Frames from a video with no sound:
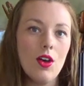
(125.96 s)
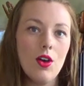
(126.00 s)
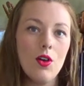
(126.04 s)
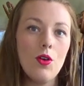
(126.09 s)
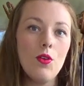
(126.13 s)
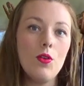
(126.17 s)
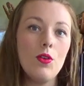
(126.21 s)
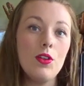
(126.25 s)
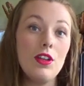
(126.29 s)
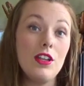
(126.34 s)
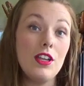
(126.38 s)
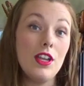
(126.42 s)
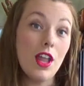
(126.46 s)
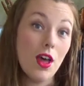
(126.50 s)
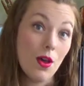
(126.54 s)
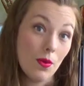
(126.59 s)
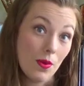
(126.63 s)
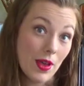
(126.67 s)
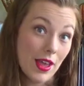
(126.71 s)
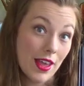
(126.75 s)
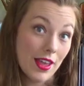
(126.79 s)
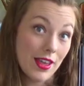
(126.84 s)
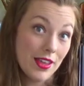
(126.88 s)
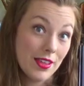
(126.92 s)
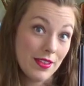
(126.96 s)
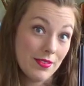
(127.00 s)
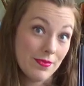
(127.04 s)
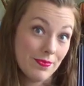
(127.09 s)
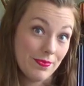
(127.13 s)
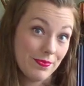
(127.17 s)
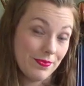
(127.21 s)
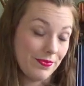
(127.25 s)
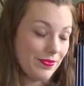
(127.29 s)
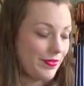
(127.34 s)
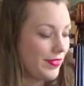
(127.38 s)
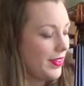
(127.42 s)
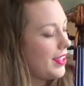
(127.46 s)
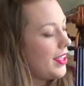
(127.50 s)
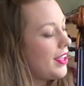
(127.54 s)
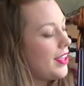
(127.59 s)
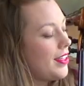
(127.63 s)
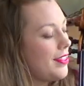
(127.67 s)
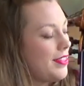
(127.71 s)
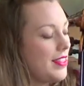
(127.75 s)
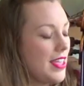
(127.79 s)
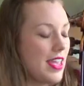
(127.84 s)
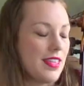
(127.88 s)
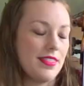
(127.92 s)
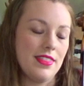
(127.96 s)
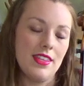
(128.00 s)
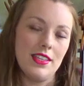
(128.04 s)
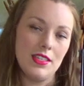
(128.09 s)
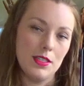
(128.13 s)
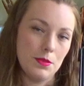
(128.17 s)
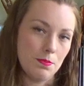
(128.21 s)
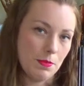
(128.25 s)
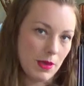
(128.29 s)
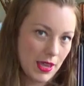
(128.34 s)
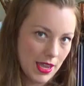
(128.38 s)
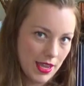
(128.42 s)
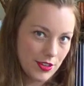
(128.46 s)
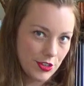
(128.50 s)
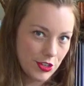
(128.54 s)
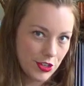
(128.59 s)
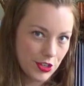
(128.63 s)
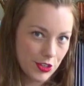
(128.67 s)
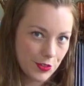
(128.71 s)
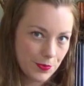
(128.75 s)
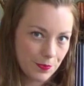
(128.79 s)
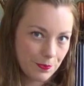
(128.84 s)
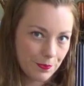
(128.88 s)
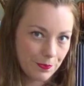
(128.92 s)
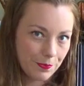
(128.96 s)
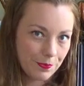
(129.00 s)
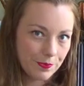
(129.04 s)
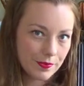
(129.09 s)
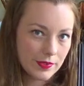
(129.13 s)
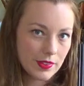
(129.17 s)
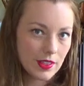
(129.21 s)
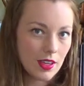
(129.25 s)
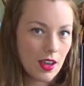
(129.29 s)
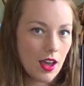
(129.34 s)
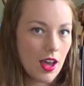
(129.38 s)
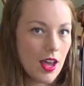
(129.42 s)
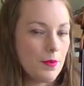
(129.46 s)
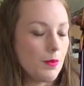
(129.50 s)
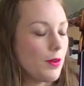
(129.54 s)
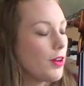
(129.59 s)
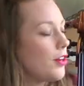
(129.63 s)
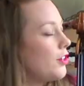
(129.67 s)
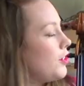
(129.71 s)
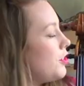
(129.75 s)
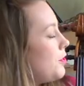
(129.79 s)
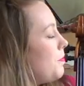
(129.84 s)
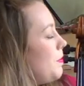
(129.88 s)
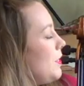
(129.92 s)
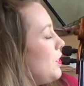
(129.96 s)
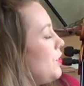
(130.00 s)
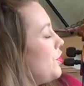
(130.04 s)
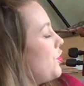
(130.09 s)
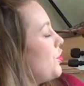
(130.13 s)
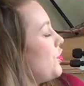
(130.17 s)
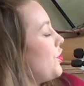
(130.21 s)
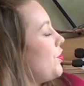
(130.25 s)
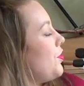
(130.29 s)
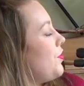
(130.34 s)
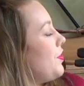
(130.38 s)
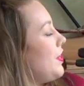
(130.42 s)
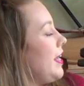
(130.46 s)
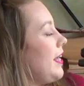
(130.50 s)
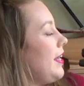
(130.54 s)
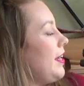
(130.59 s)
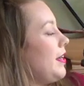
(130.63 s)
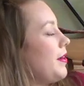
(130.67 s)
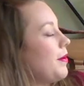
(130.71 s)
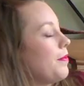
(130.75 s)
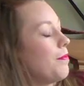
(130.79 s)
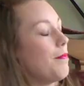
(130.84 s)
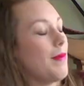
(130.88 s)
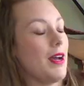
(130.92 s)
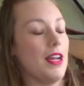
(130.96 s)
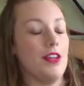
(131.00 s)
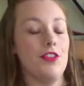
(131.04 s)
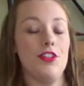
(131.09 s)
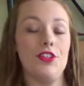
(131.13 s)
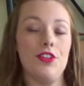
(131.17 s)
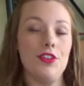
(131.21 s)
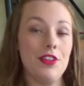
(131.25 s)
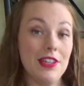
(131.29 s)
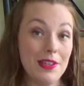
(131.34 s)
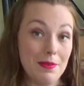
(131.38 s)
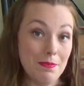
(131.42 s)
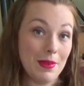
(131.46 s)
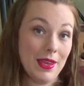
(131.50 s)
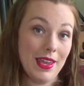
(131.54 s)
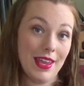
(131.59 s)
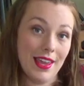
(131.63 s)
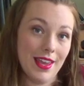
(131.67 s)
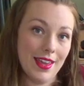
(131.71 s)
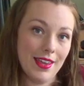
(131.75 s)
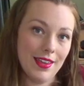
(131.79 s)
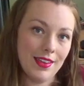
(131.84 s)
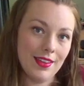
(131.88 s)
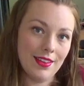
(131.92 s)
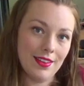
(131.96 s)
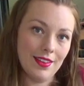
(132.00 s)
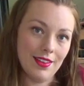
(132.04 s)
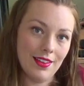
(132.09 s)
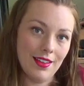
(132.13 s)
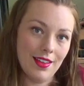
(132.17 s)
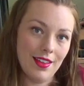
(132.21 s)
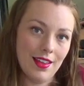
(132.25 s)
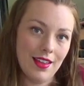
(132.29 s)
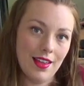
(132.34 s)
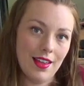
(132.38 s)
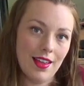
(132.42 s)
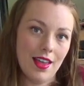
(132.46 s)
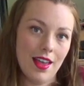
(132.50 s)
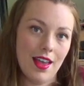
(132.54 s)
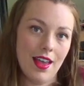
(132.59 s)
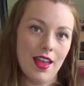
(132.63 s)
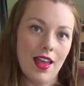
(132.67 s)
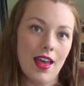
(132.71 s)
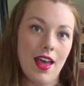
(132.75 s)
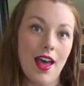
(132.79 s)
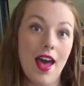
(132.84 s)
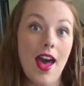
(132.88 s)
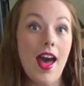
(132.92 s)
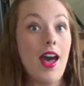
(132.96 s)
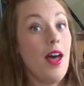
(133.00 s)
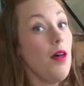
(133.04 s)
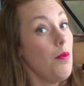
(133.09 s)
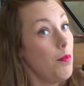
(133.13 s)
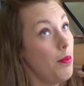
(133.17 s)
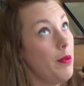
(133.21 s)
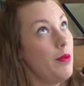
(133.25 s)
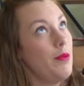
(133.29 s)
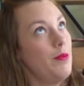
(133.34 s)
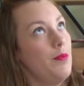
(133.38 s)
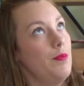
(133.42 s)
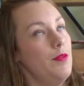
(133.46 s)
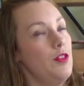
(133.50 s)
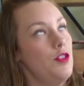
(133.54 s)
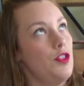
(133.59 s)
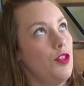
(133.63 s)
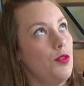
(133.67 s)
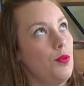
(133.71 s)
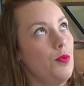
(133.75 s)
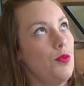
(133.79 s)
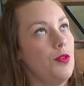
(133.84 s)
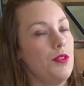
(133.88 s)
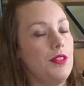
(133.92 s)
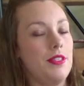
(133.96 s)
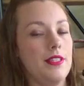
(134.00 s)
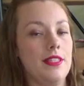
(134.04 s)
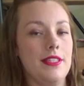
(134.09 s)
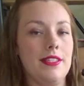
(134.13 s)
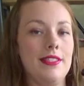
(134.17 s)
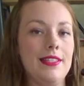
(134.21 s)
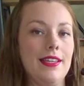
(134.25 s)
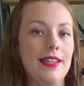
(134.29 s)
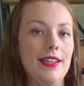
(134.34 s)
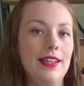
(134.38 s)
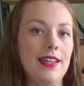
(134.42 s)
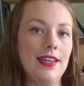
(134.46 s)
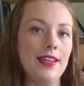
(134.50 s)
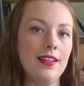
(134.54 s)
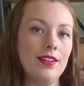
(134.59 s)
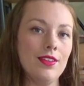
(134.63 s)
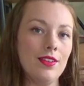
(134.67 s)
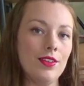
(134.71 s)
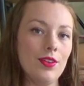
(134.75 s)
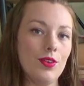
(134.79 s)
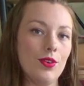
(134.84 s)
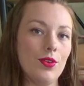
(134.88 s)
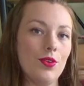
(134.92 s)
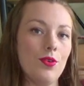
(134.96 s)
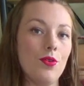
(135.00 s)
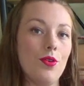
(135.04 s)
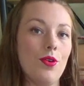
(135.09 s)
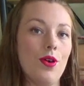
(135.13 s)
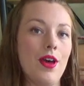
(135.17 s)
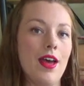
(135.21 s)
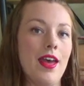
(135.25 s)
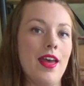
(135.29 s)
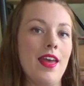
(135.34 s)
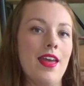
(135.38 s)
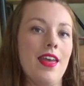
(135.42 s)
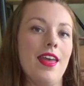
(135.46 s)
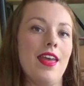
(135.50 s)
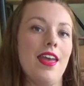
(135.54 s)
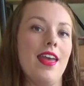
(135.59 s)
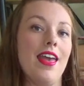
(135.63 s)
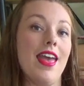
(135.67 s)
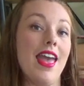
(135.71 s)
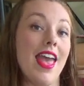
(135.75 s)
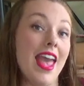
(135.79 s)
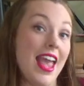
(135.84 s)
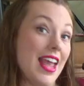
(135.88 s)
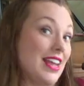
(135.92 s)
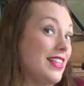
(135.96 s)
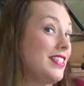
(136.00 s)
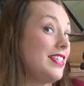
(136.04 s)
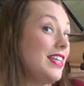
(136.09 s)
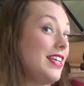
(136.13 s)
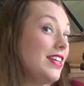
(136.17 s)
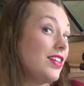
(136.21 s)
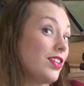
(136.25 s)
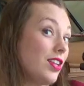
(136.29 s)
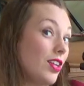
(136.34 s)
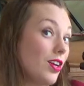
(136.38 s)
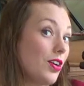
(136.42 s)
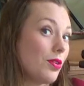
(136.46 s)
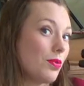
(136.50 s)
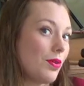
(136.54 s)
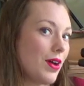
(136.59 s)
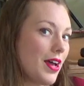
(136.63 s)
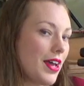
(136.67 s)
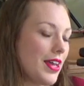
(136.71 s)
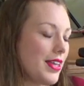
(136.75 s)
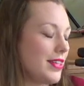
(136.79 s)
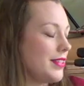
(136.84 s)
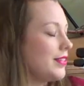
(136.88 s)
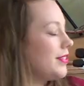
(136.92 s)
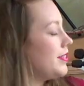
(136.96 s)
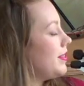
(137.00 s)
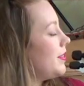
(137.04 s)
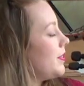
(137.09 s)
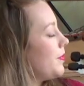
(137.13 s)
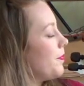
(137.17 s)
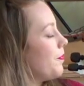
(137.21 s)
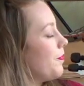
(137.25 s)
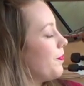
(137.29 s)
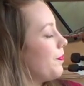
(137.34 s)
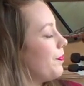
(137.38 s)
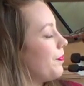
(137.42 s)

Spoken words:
or lower than this pitch, I'm going to be tuning my tuning peg up towards the ceiling or anti-clockwise,